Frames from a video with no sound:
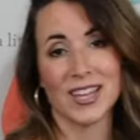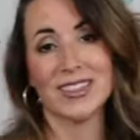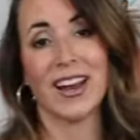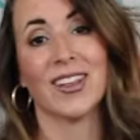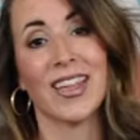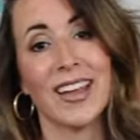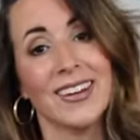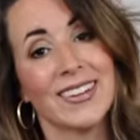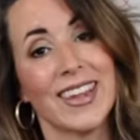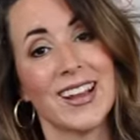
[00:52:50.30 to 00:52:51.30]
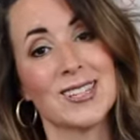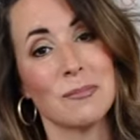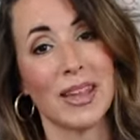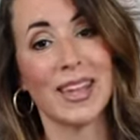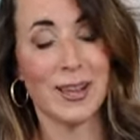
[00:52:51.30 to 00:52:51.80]
on there that get us
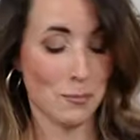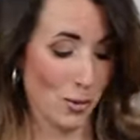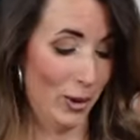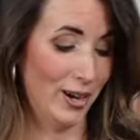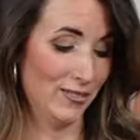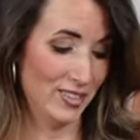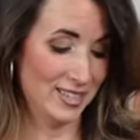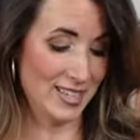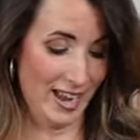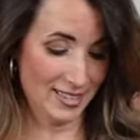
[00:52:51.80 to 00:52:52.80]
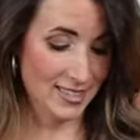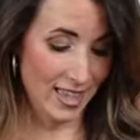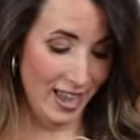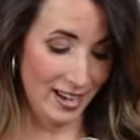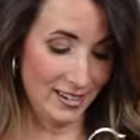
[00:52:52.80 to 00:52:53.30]
making more of the designs
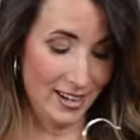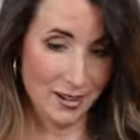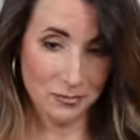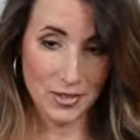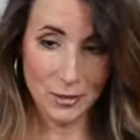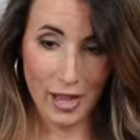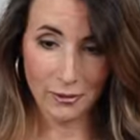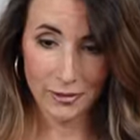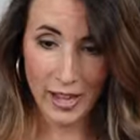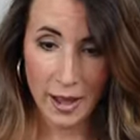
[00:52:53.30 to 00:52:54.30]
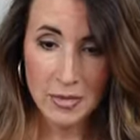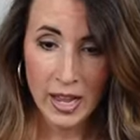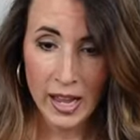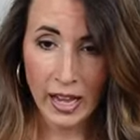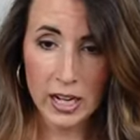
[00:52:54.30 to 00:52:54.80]
that um, you love. Okay.
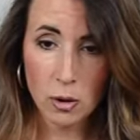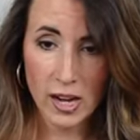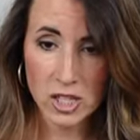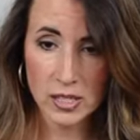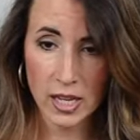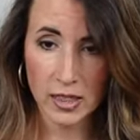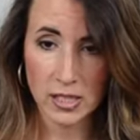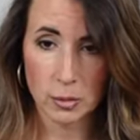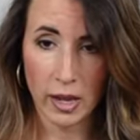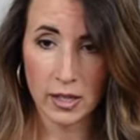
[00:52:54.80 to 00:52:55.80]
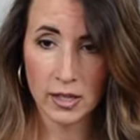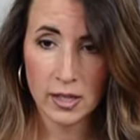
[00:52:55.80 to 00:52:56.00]
Any questions on this one?